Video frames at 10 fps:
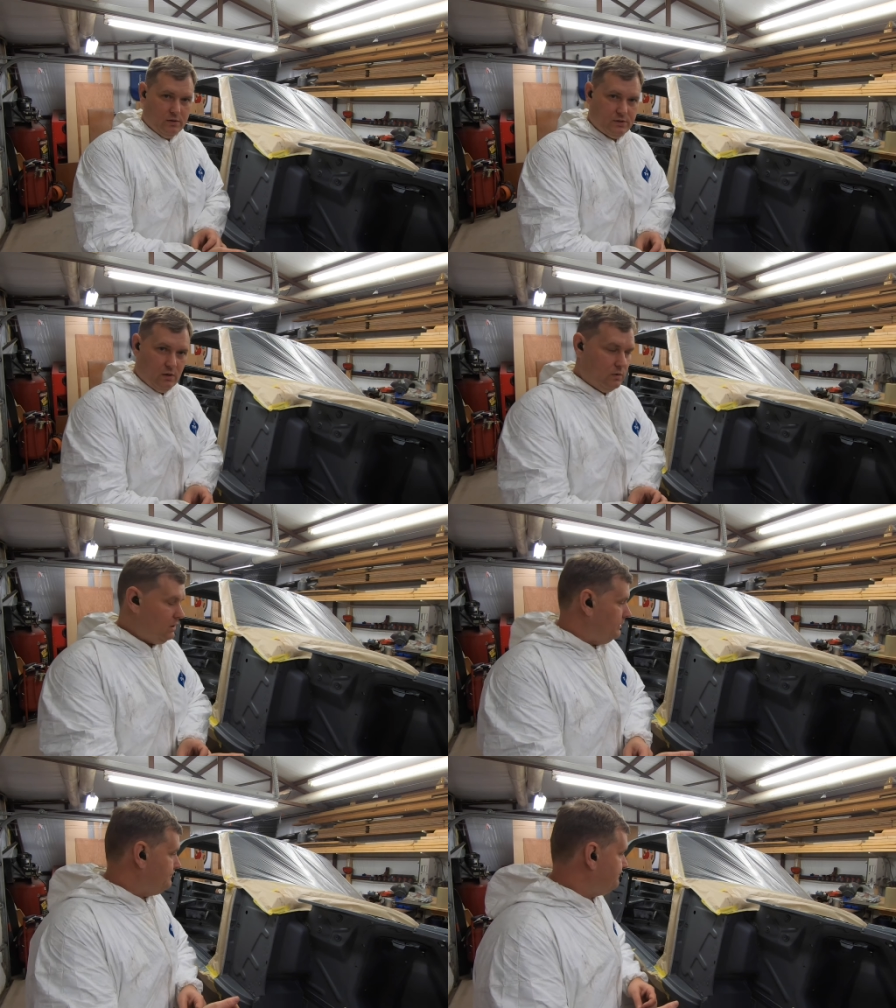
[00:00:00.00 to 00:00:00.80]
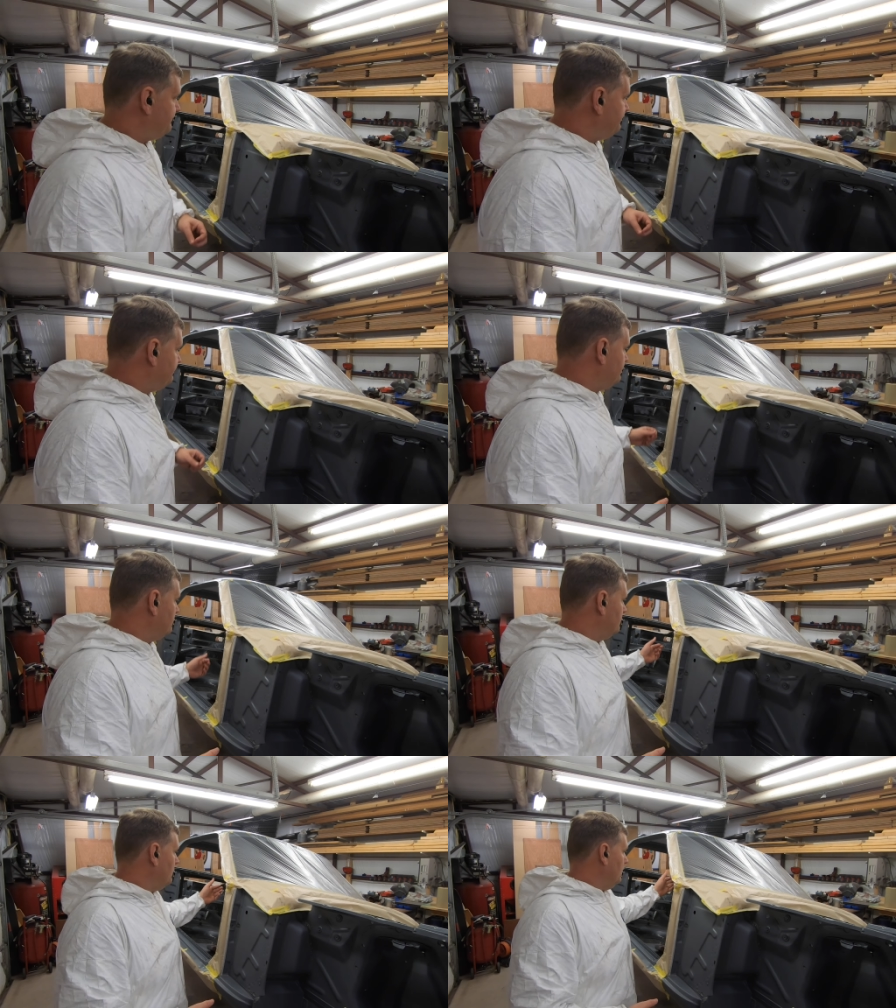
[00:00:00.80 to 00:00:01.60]
So
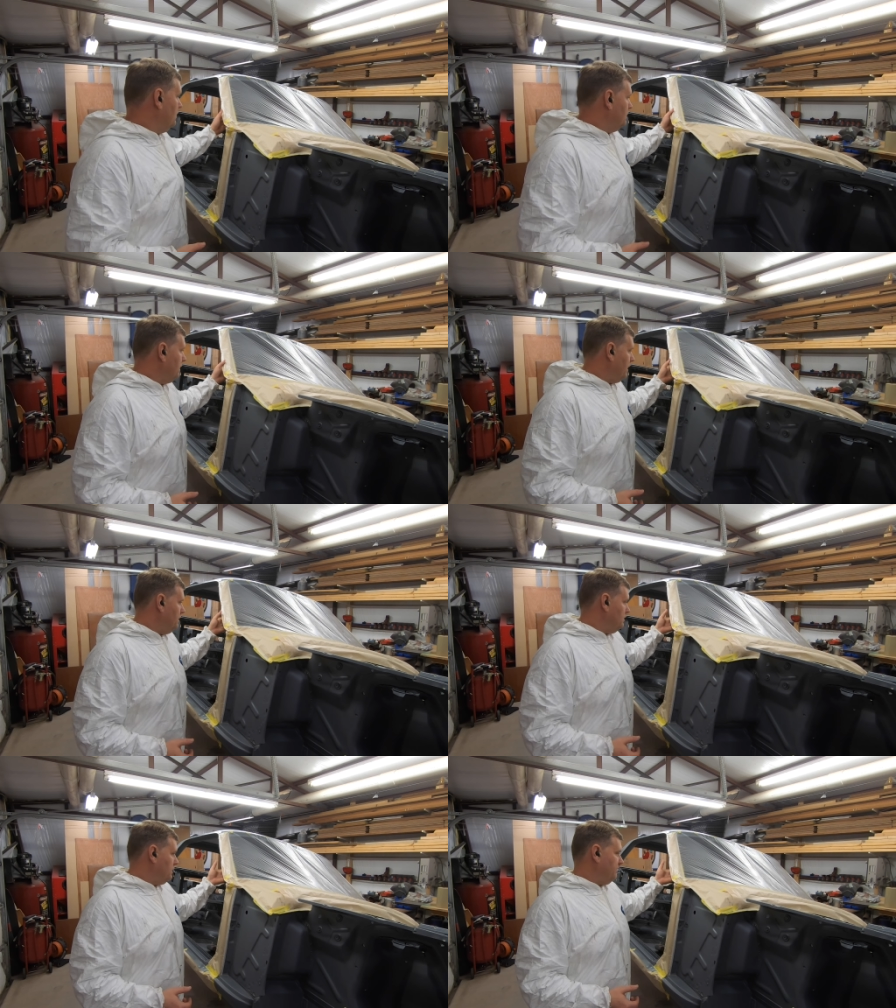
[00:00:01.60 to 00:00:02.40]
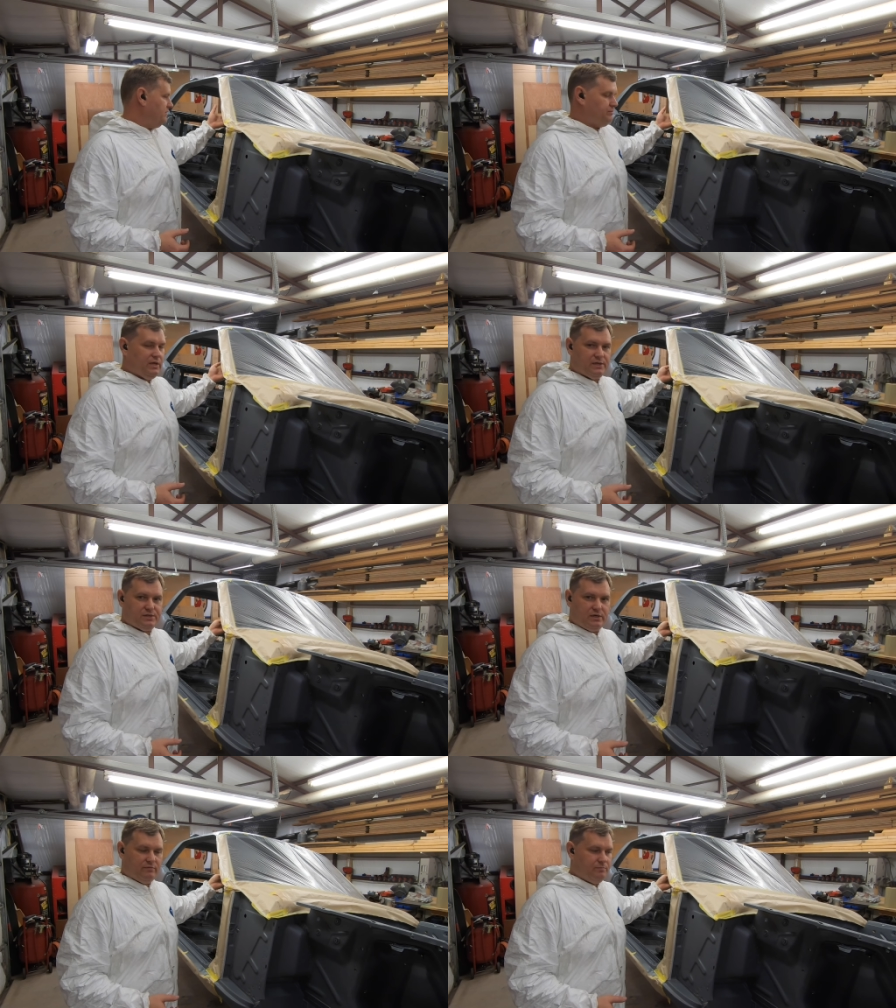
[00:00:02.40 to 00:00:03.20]
yeah, covered in
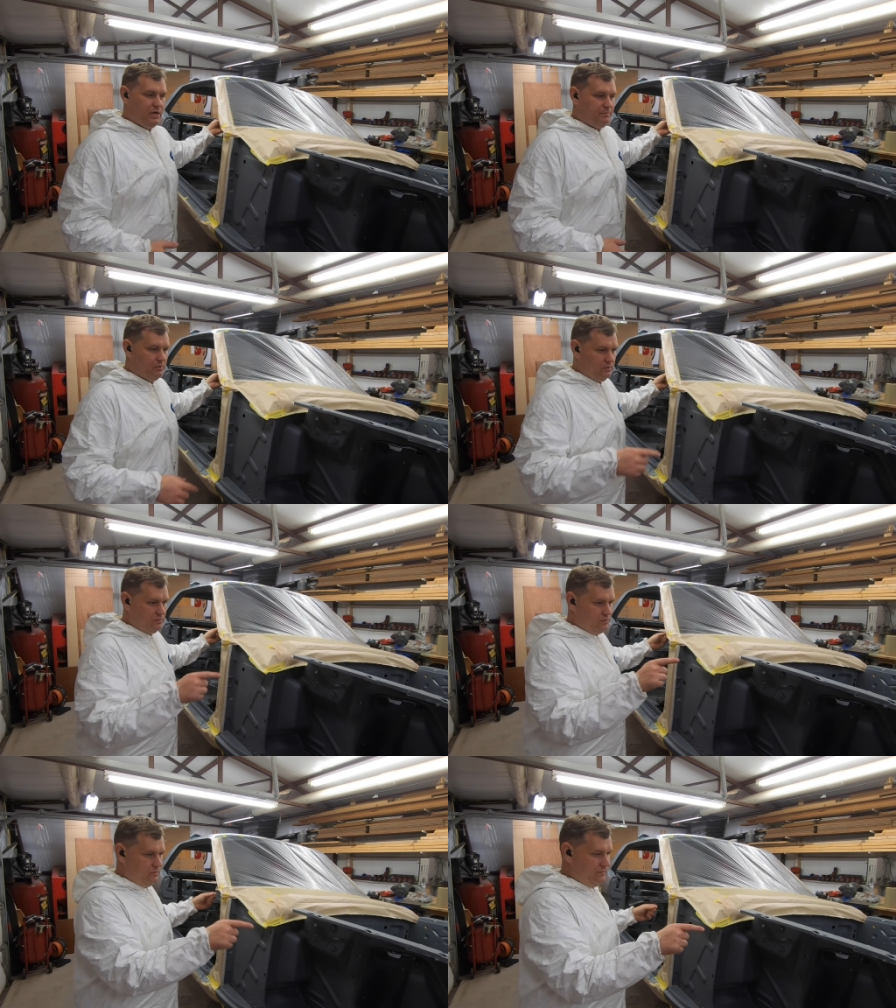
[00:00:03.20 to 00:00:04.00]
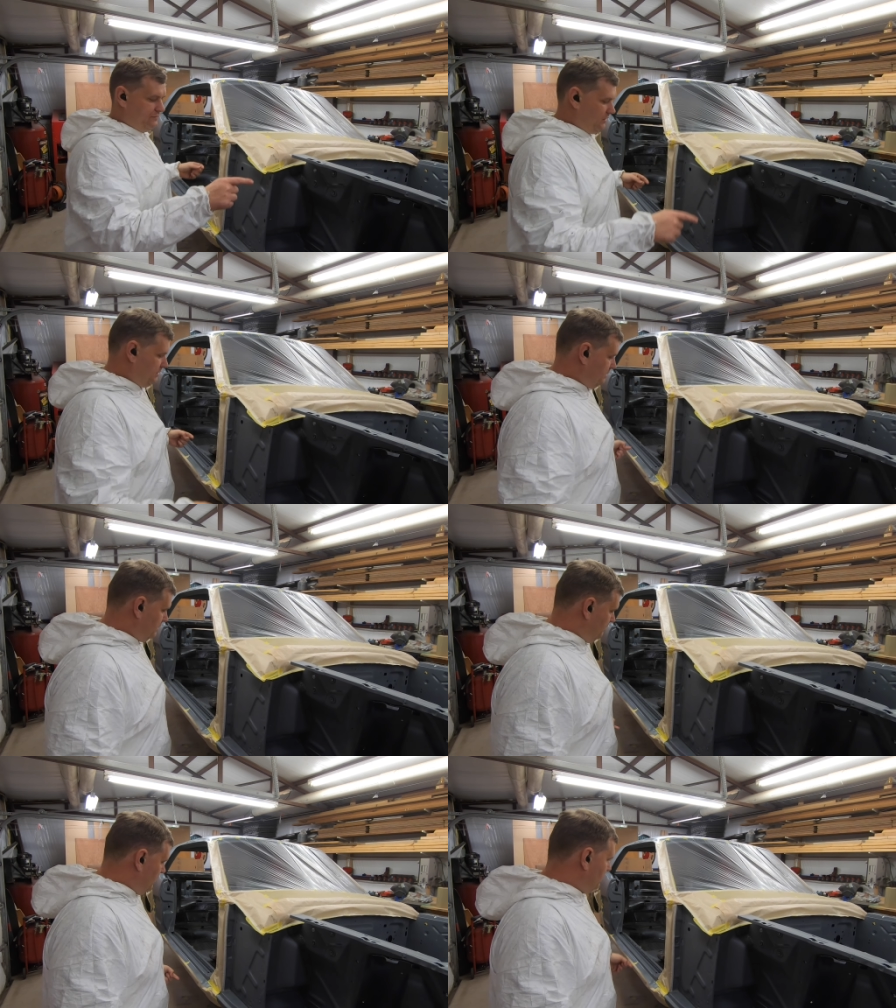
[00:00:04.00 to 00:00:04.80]
plastic, covered paper, doing the front,
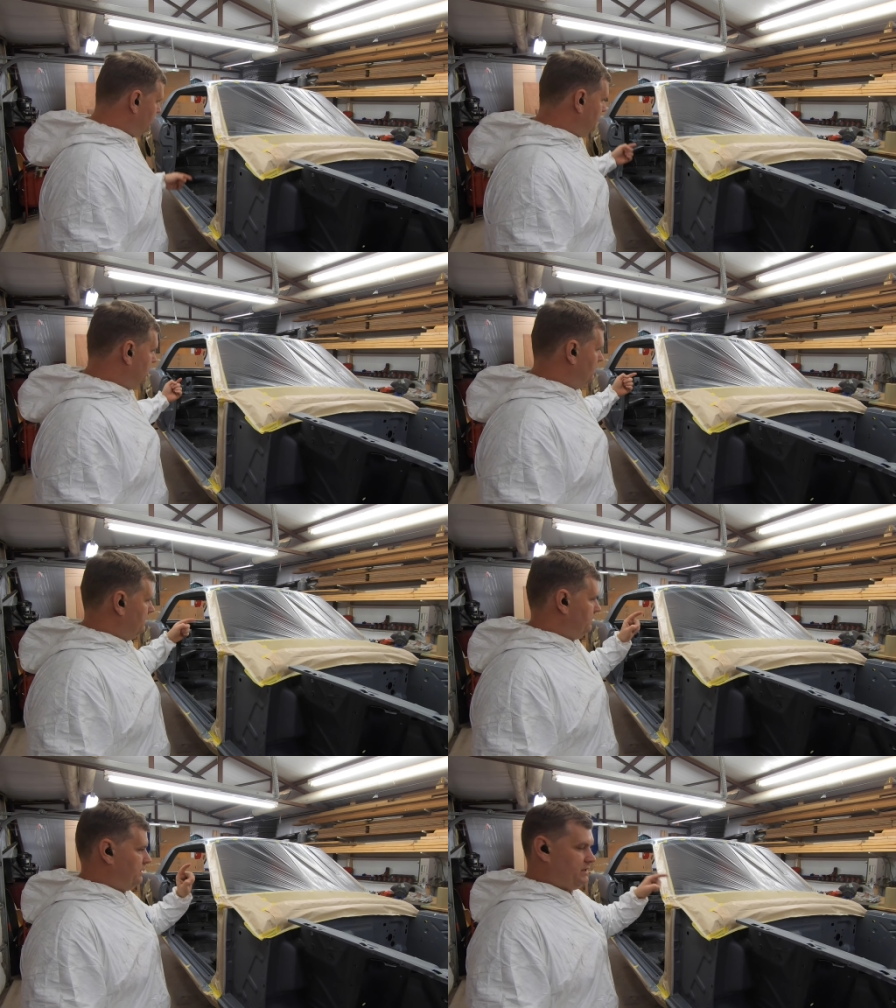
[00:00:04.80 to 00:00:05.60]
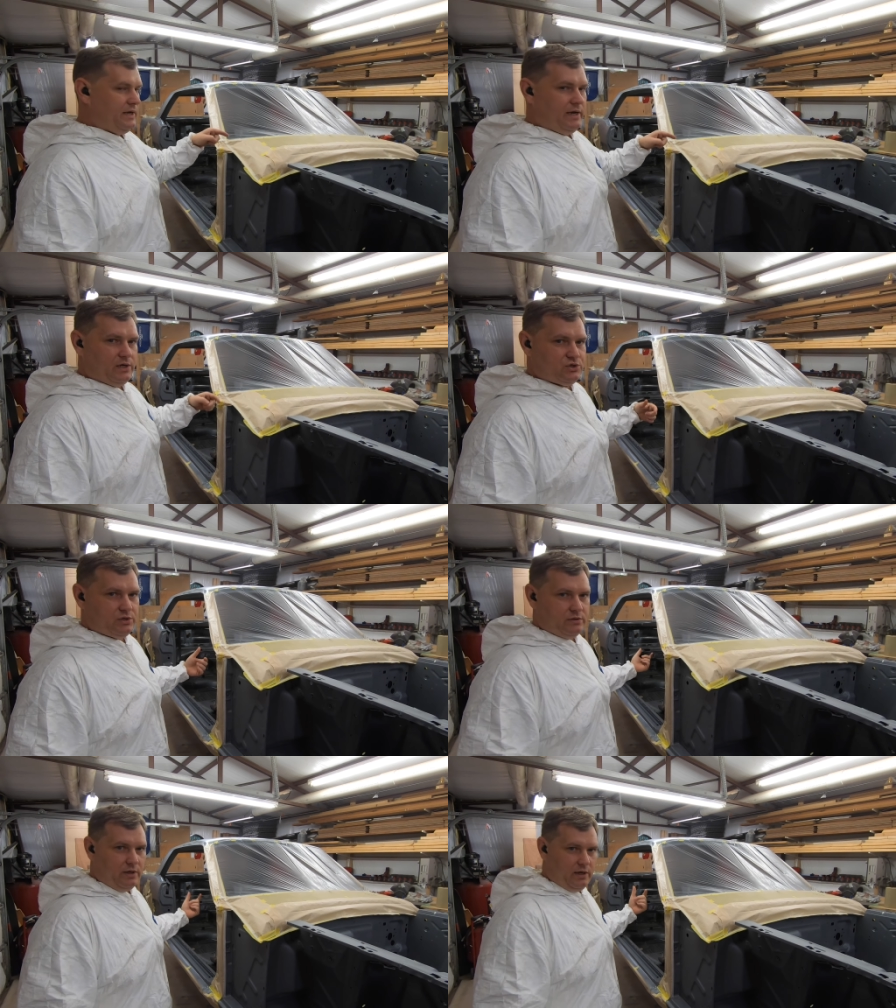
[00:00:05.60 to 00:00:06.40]
the bottom, the dash, the